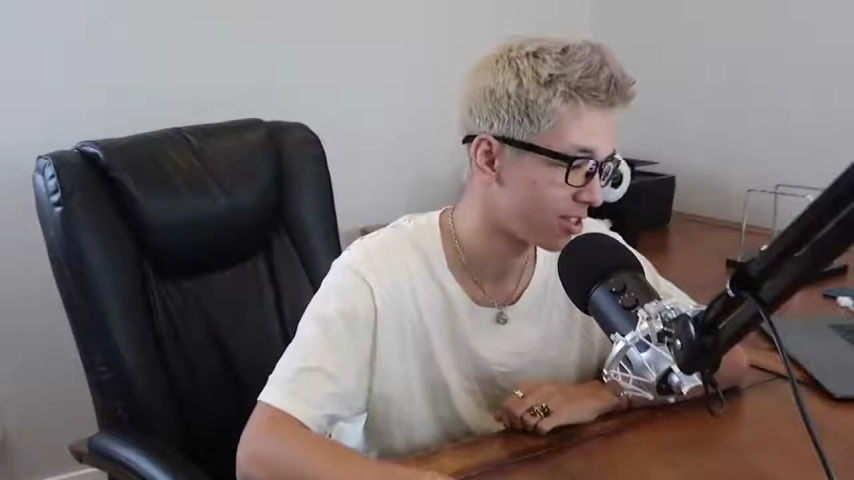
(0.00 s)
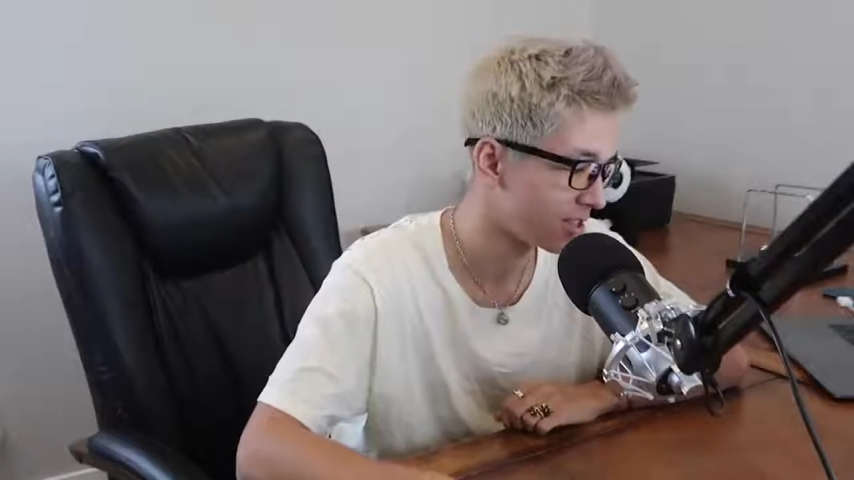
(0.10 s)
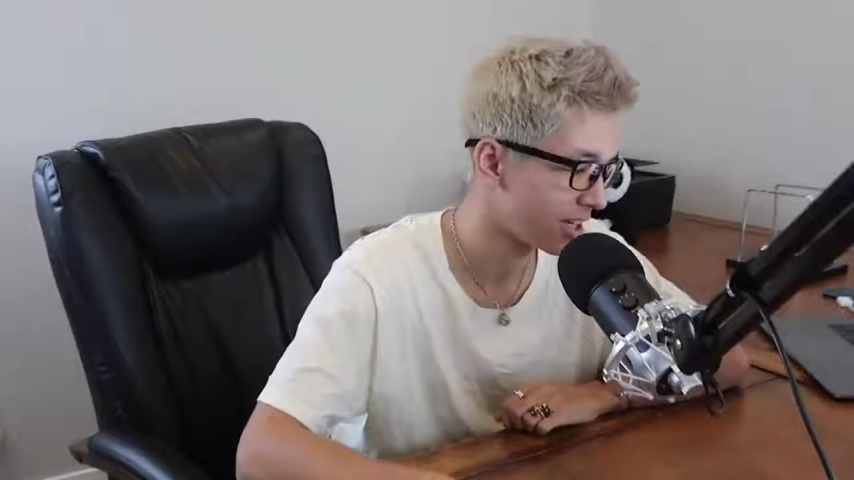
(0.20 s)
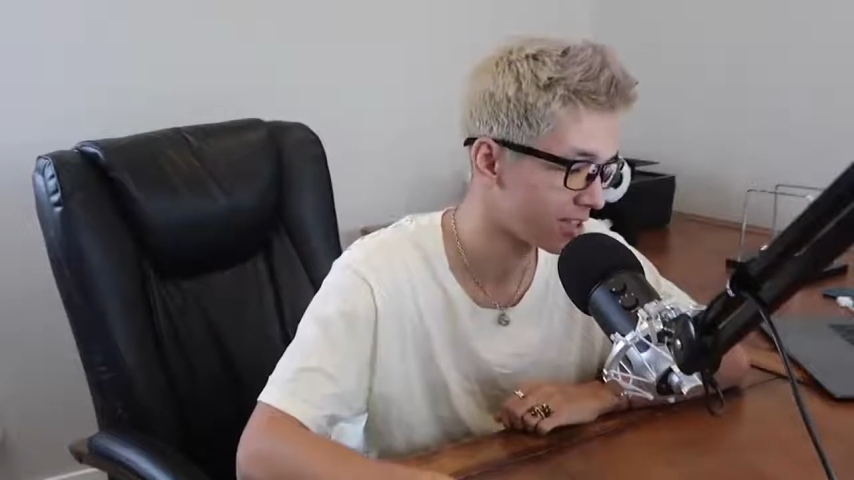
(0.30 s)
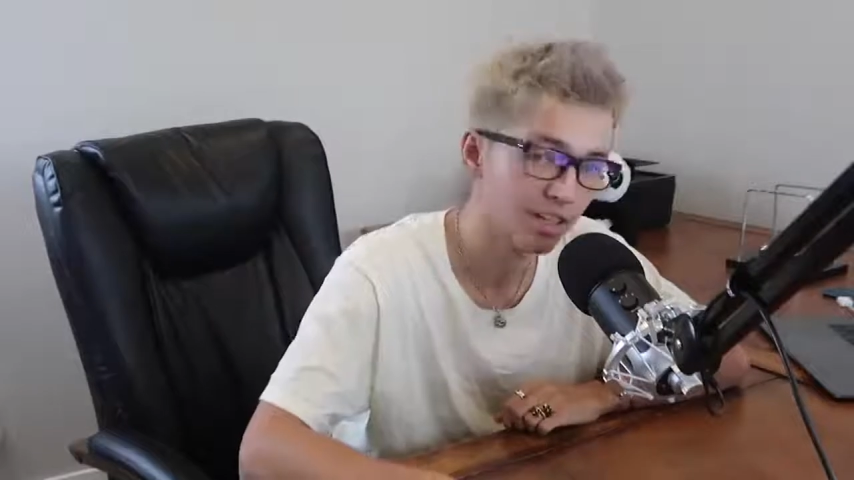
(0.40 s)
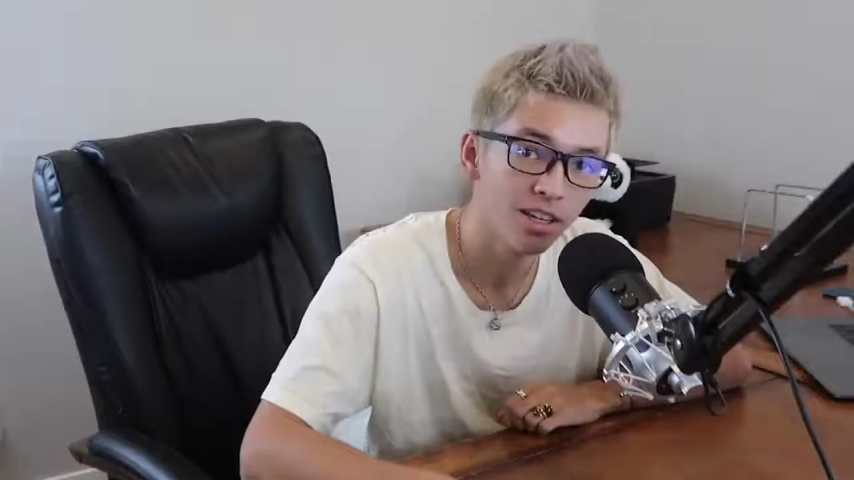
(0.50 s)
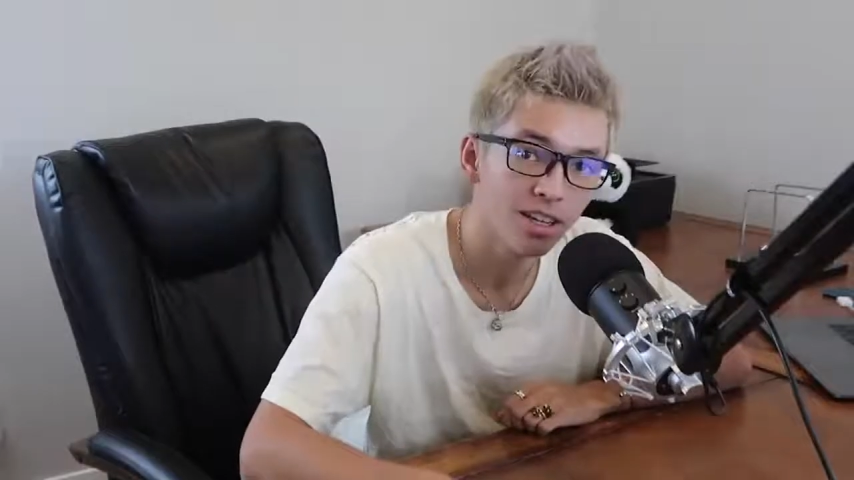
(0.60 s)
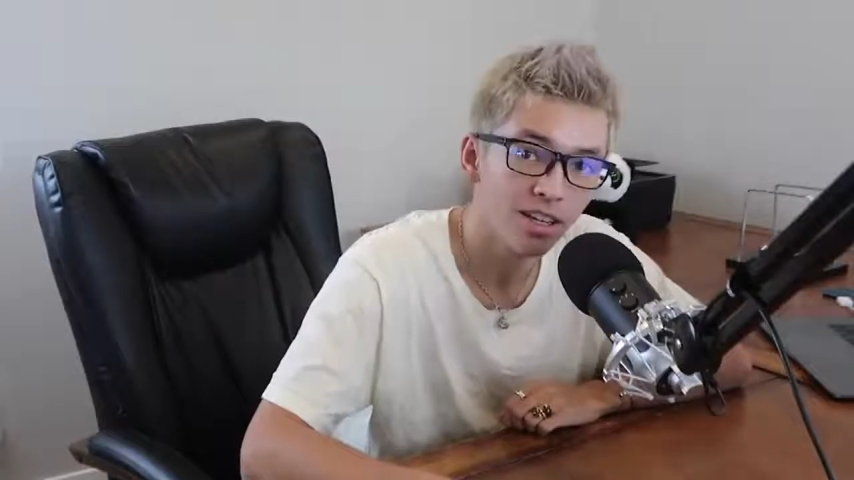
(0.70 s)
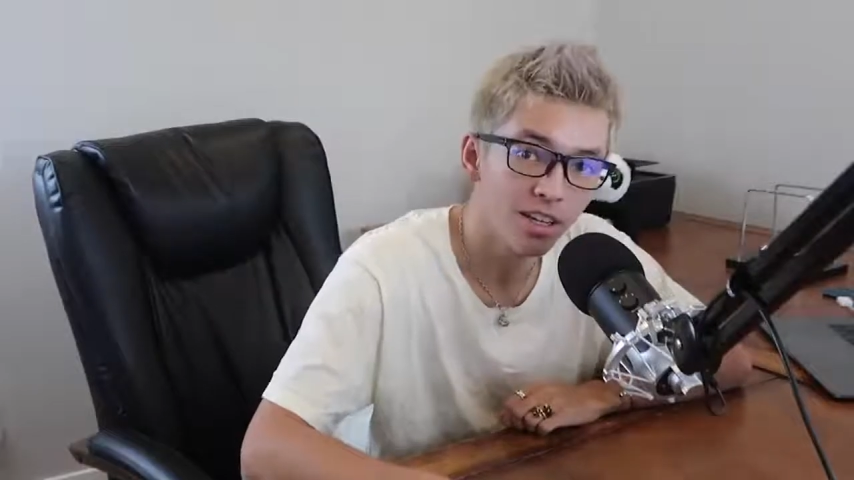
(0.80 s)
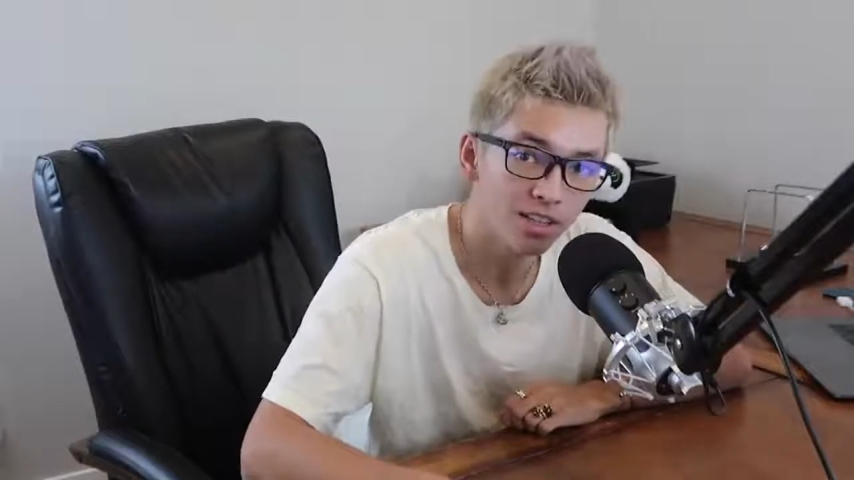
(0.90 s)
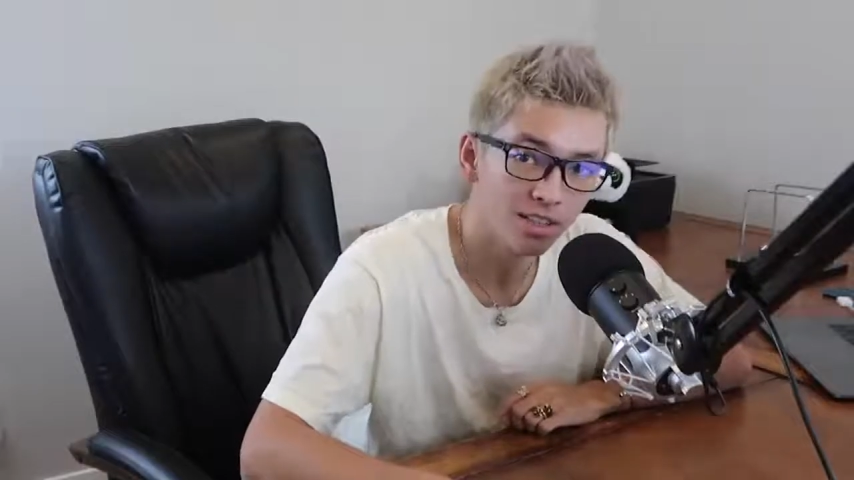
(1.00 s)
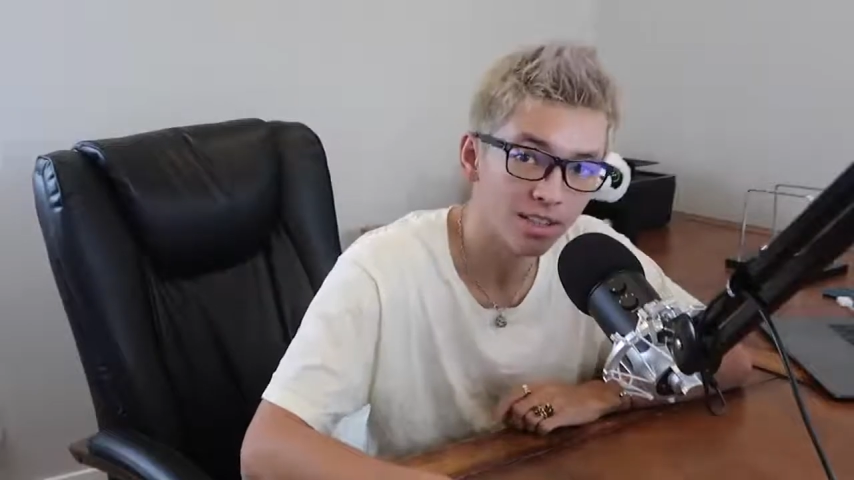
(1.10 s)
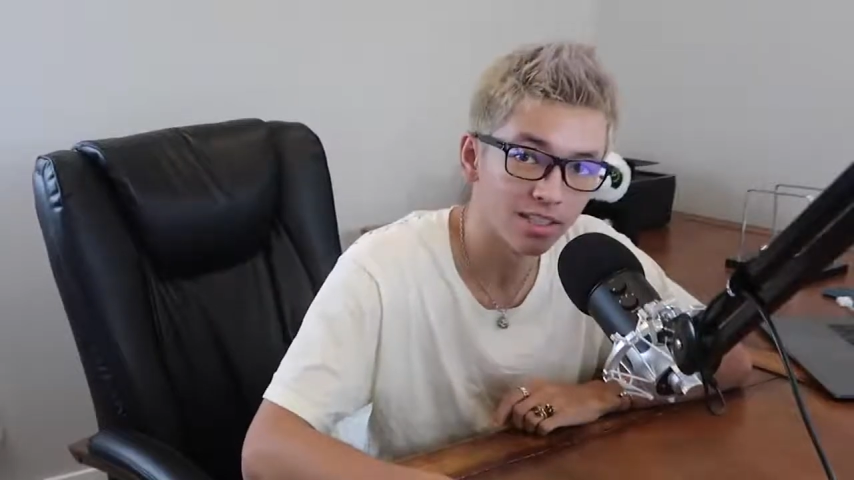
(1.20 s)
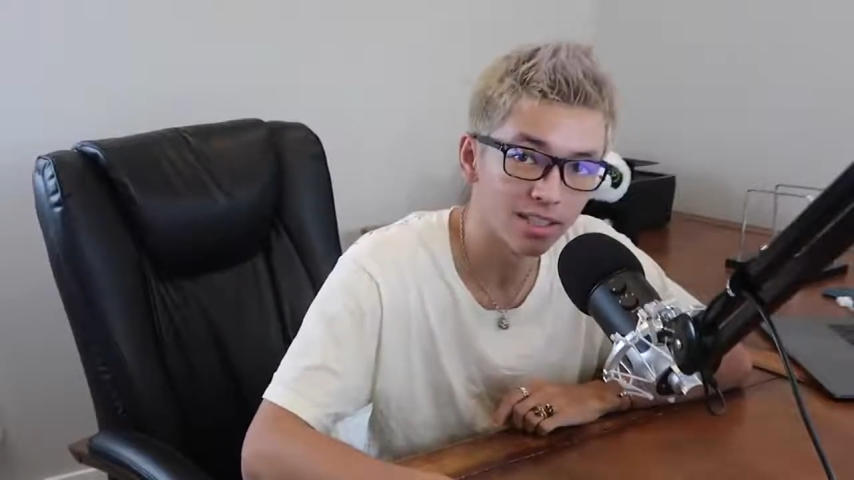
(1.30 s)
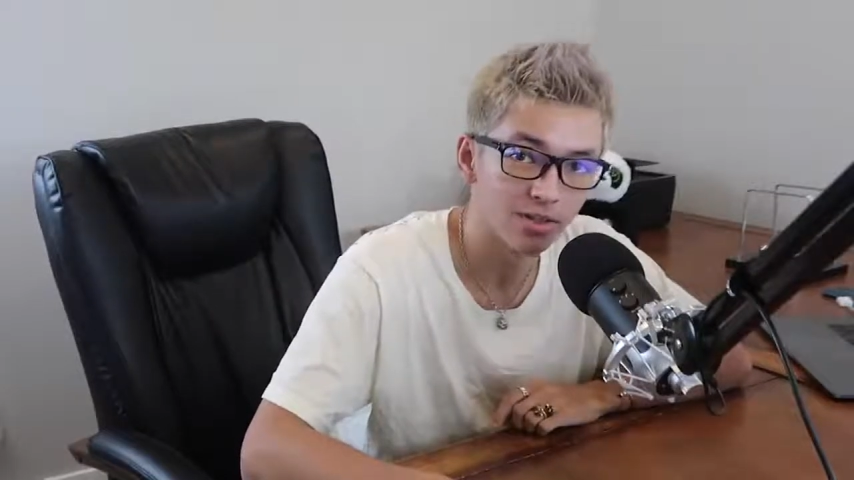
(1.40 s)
I'll see you guys in the